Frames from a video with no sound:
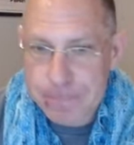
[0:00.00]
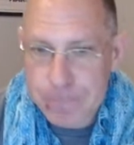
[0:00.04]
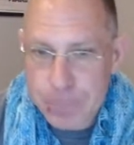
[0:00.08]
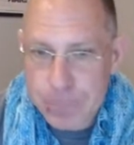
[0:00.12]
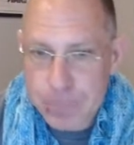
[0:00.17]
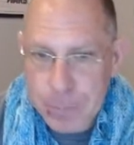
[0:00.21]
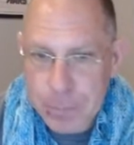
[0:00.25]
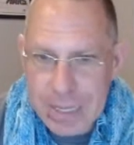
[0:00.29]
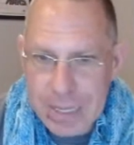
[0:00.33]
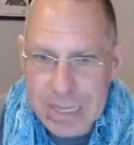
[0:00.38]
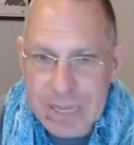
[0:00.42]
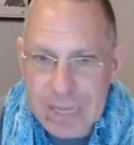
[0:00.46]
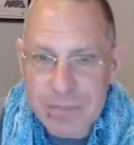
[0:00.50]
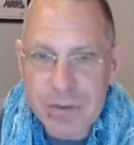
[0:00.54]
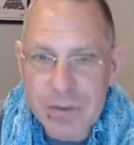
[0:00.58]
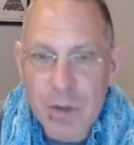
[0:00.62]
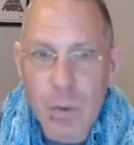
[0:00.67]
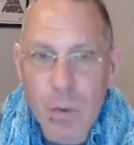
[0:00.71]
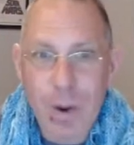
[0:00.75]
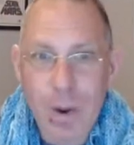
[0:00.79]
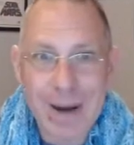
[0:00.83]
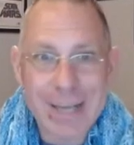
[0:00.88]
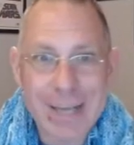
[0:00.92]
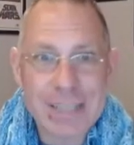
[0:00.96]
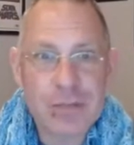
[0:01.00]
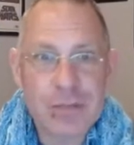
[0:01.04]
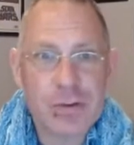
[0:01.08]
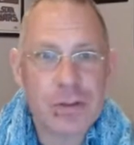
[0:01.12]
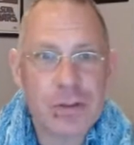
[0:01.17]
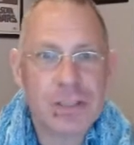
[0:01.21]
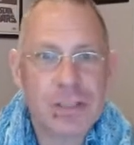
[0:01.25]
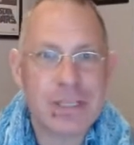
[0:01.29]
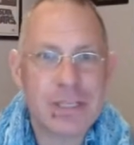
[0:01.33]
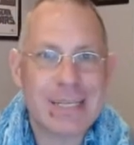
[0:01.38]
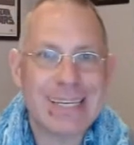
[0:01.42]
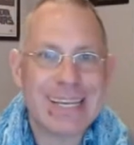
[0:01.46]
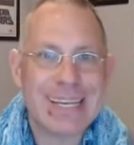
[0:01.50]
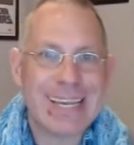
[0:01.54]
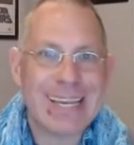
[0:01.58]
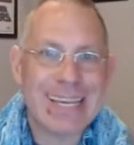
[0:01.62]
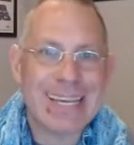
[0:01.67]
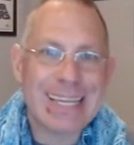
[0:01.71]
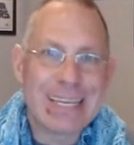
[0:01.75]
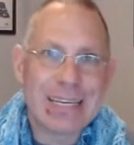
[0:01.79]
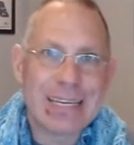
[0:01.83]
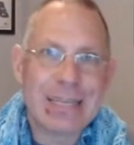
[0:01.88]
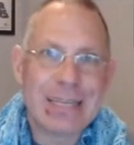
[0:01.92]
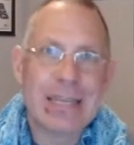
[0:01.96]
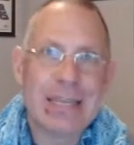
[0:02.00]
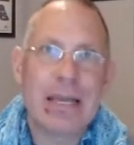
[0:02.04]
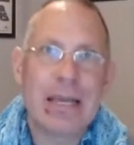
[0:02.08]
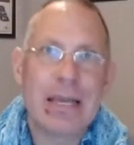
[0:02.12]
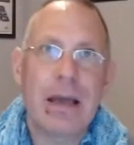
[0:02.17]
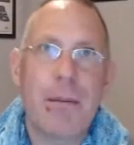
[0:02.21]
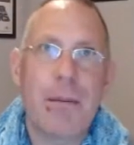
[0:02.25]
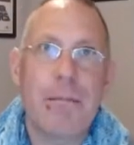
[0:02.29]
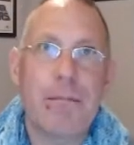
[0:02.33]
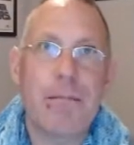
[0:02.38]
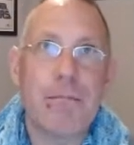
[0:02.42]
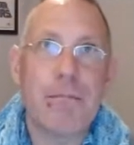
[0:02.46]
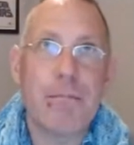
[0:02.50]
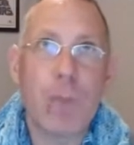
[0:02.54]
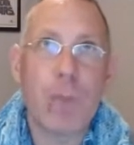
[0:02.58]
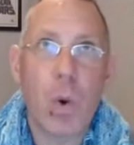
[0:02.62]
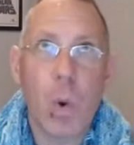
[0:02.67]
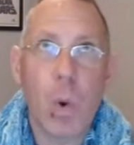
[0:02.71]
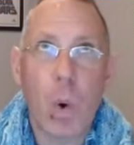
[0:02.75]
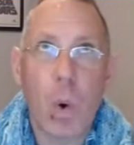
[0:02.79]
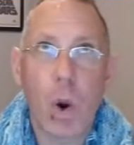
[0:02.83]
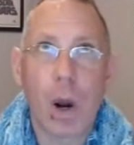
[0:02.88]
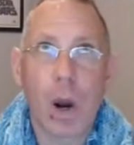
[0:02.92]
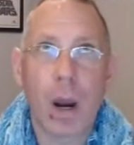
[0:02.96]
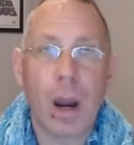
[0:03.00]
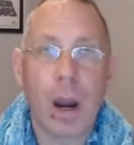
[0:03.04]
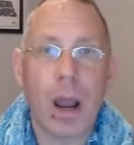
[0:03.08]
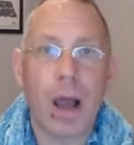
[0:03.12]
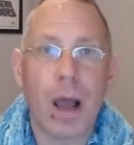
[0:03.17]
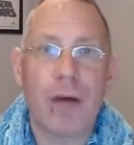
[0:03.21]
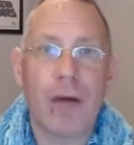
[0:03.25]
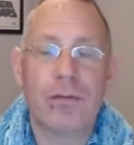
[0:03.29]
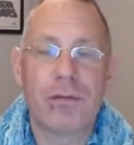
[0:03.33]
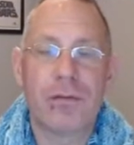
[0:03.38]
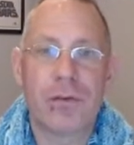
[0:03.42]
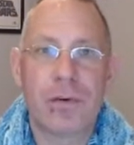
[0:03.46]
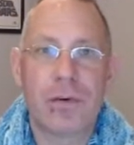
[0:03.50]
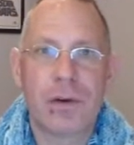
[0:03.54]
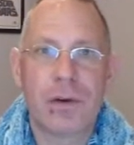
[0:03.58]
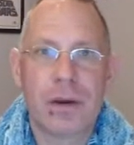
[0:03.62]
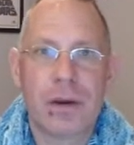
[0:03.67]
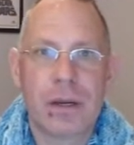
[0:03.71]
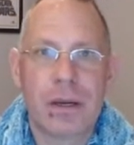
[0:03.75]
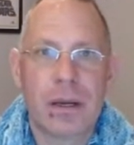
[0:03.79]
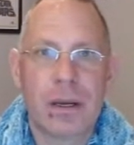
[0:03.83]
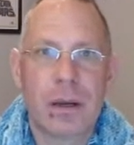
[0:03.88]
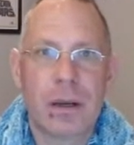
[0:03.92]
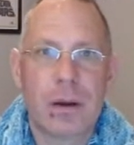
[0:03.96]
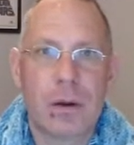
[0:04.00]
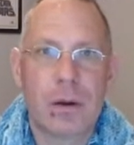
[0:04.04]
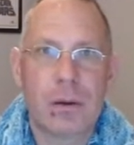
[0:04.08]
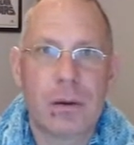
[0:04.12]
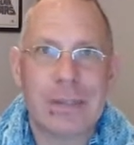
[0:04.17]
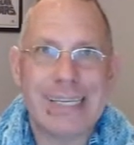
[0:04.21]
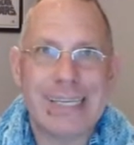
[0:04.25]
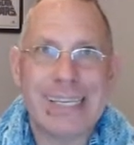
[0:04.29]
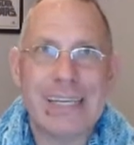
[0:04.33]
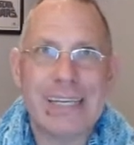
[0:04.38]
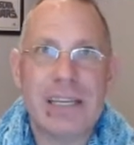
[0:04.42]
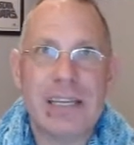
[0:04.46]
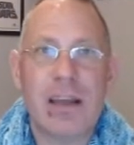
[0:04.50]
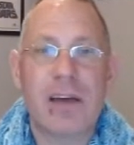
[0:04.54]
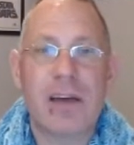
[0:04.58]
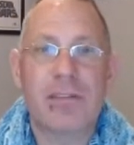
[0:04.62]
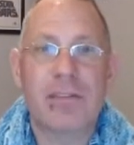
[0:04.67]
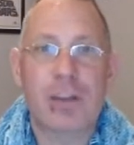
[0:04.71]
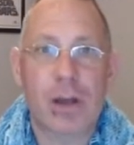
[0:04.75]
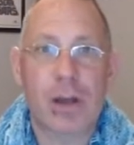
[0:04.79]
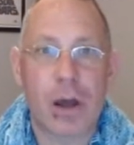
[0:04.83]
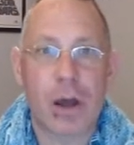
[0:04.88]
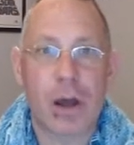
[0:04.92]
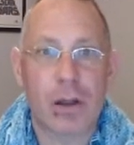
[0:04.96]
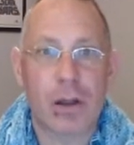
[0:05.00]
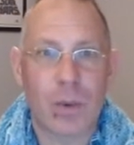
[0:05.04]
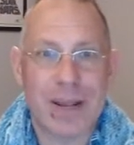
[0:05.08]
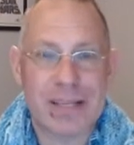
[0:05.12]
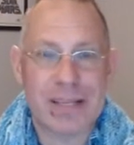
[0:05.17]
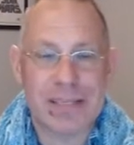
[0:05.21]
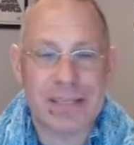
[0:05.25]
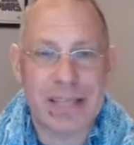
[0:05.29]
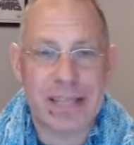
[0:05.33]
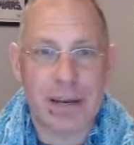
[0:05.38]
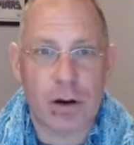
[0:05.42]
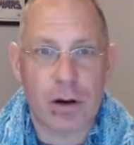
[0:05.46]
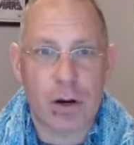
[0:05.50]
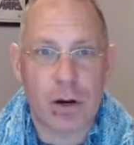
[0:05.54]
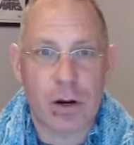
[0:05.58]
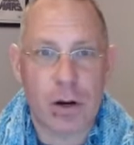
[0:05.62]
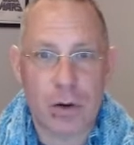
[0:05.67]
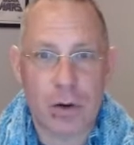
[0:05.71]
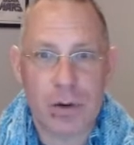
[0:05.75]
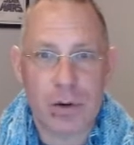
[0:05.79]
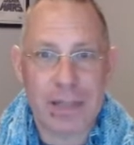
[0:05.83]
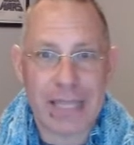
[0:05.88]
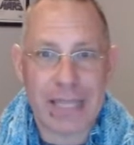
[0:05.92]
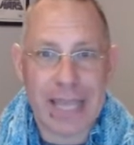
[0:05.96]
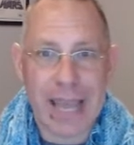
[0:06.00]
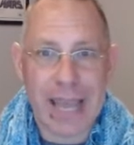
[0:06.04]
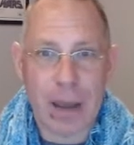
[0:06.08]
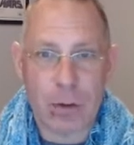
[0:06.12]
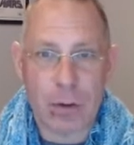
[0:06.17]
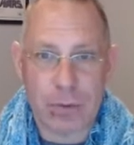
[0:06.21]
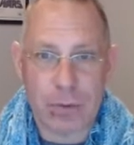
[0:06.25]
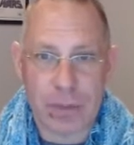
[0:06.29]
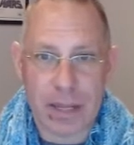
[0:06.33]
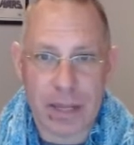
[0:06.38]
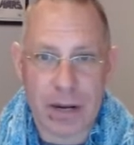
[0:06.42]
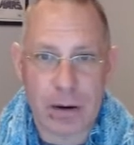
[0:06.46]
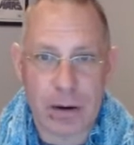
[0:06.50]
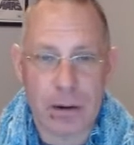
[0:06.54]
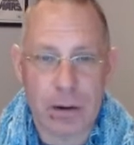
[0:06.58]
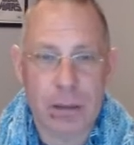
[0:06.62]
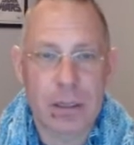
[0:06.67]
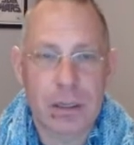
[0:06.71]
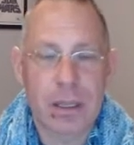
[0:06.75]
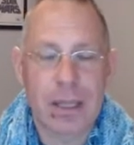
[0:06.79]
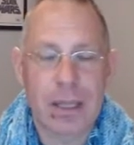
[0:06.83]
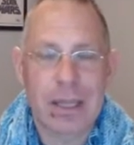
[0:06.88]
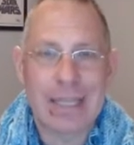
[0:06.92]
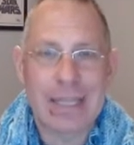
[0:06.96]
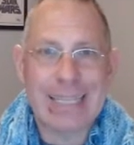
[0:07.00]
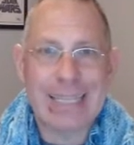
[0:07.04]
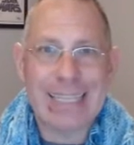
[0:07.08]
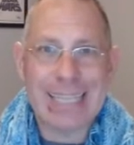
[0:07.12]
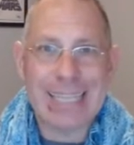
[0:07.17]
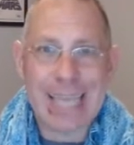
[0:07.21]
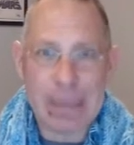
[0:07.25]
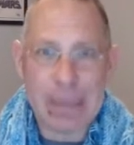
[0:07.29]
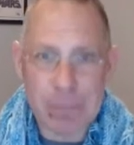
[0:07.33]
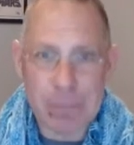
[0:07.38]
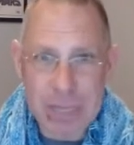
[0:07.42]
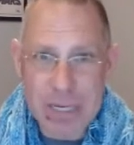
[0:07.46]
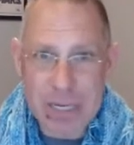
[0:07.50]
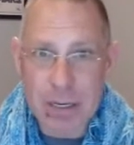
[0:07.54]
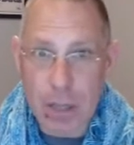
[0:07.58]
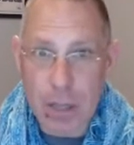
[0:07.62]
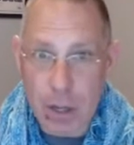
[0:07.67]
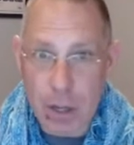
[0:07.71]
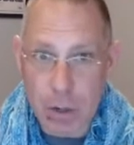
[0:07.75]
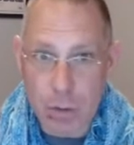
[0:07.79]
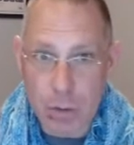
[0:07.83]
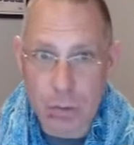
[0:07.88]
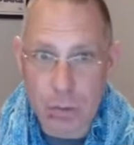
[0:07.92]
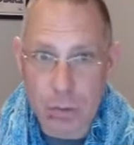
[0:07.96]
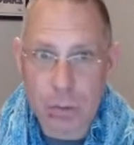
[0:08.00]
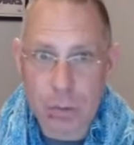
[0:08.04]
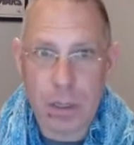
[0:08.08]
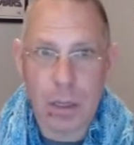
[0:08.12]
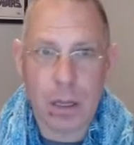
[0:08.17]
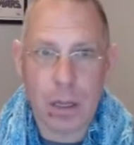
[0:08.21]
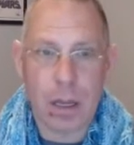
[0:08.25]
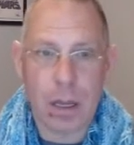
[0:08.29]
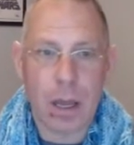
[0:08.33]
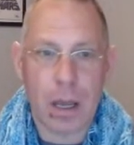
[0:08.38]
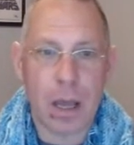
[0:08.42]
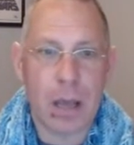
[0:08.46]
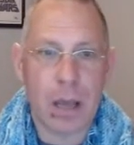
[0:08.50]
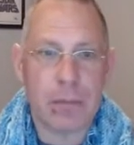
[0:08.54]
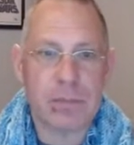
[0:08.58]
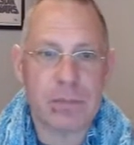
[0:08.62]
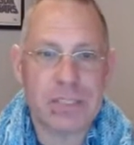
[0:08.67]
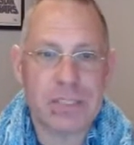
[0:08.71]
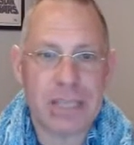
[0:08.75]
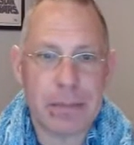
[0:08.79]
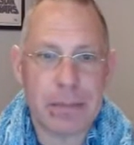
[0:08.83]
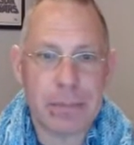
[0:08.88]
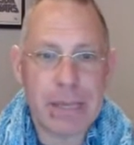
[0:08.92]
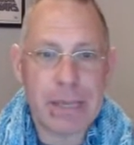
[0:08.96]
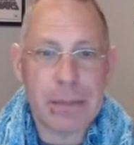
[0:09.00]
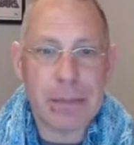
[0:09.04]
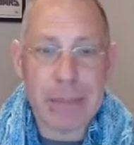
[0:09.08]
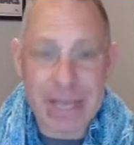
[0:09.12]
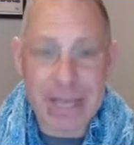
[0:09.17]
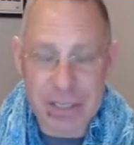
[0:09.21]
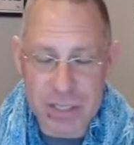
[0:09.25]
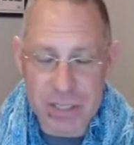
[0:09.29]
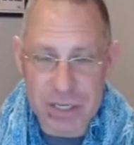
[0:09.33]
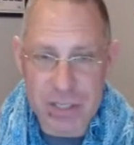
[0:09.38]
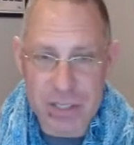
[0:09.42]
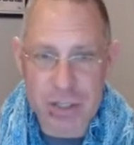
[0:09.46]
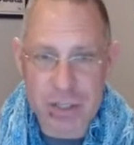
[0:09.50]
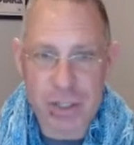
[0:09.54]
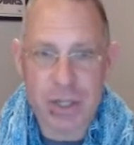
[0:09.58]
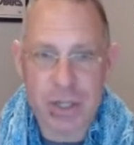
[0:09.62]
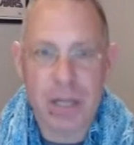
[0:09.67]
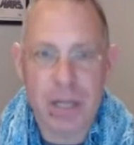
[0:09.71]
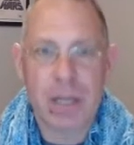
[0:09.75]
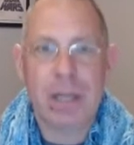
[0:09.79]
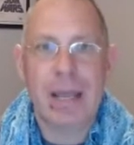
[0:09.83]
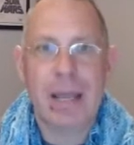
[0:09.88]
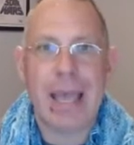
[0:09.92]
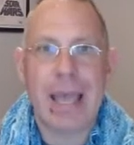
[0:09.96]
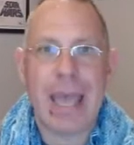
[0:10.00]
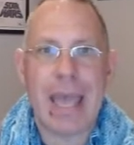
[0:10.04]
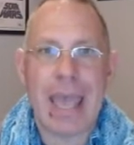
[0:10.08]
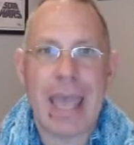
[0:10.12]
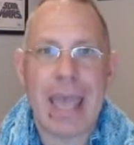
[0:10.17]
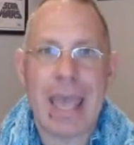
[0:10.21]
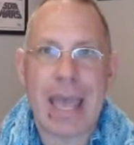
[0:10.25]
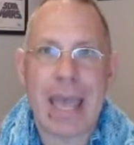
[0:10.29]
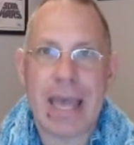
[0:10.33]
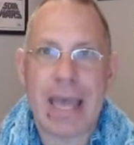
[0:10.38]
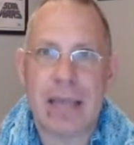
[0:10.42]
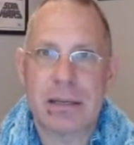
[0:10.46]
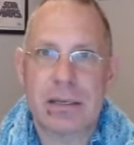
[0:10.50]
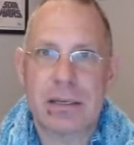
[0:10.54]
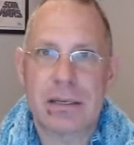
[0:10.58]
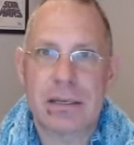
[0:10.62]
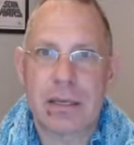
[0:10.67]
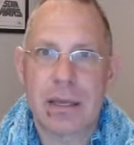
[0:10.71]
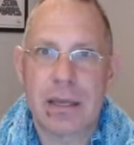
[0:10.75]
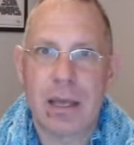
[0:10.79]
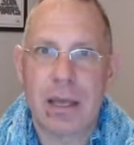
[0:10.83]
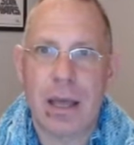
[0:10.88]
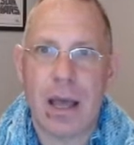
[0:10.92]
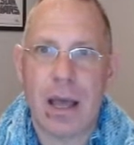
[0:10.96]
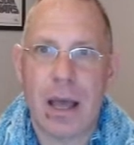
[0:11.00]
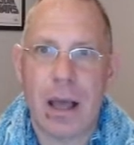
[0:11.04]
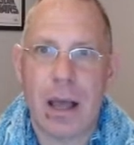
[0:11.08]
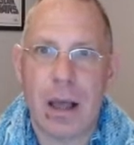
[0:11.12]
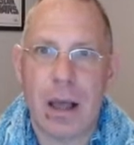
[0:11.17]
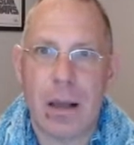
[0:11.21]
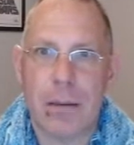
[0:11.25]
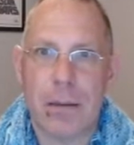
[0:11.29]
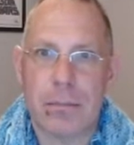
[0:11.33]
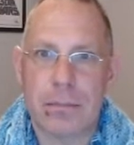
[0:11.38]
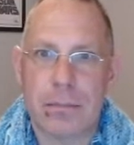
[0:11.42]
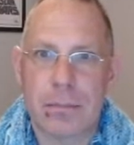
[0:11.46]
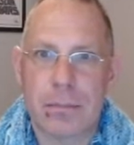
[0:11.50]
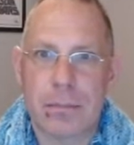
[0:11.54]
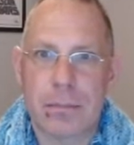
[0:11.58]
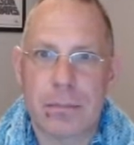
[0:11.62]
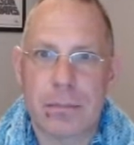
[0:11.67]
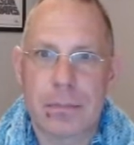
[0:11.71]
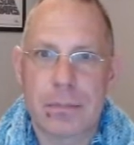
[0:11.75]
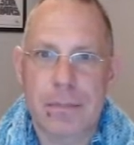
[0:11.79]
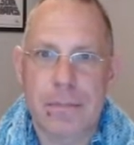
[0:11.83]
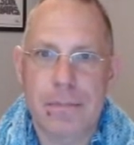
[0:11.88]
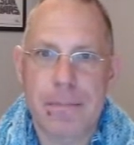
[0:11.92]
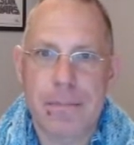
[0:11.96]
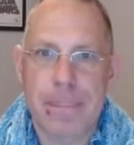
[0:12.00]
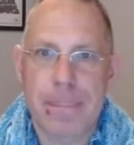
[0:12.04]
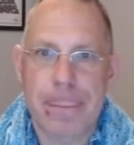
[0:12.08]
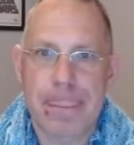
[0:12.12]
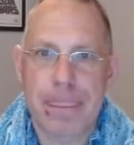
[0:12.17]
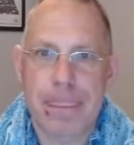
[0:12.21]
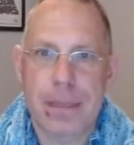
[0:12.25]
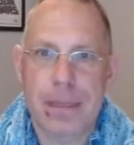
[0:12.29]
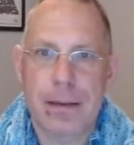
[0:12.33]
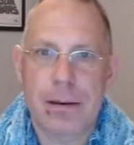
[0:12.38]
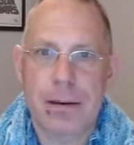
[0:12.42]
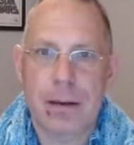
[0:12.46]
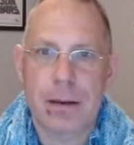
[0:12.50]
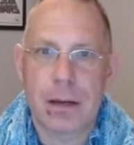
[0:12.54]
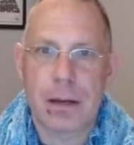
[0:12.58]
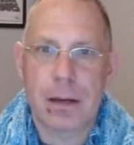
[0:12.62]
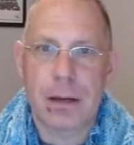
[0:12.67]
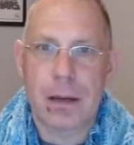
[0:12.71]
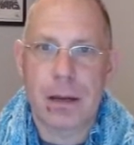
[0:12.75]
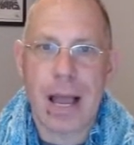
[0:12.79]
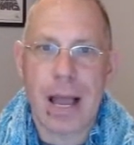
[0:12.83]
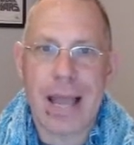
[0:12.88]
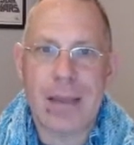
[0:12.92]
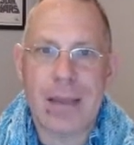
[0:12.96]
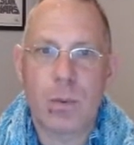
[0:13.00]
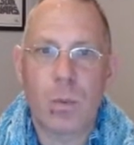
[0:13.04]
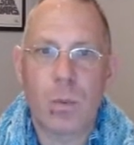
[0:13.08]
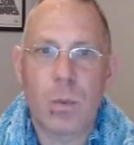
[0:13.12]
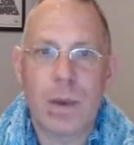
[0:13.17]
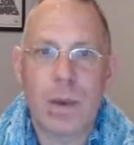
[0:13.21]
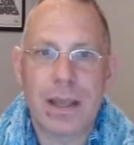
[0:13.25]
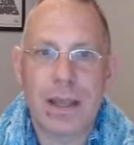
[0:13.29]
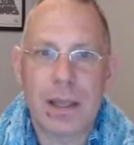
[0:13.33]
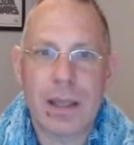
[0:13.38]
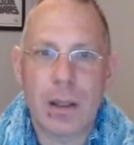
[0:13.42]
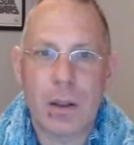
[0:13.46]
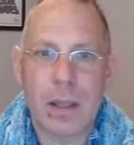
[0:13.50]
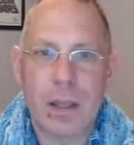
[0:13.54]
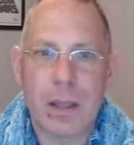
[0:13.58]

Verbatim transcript: if you are interested in more of any of the colorways that are currently out there, let me know. Um, send me a message, and um, I will